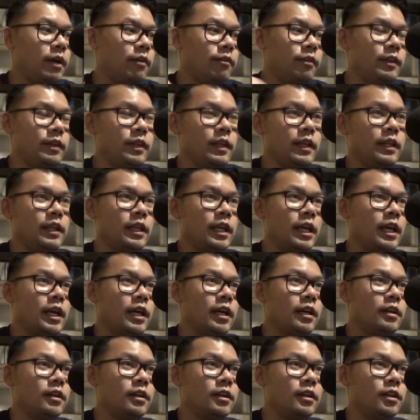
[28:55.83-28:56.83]
everything
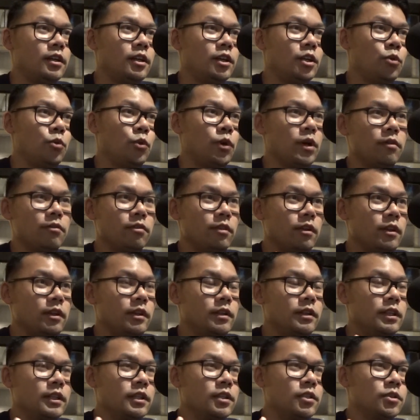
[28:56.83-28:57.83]
that you would have
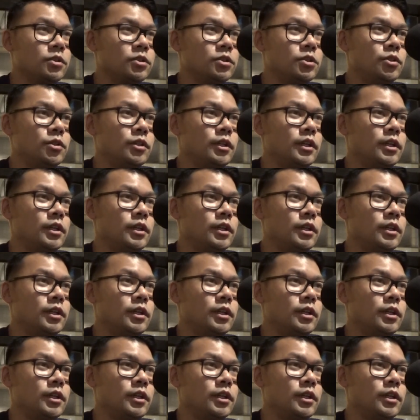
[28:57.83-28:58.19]
learned in those 2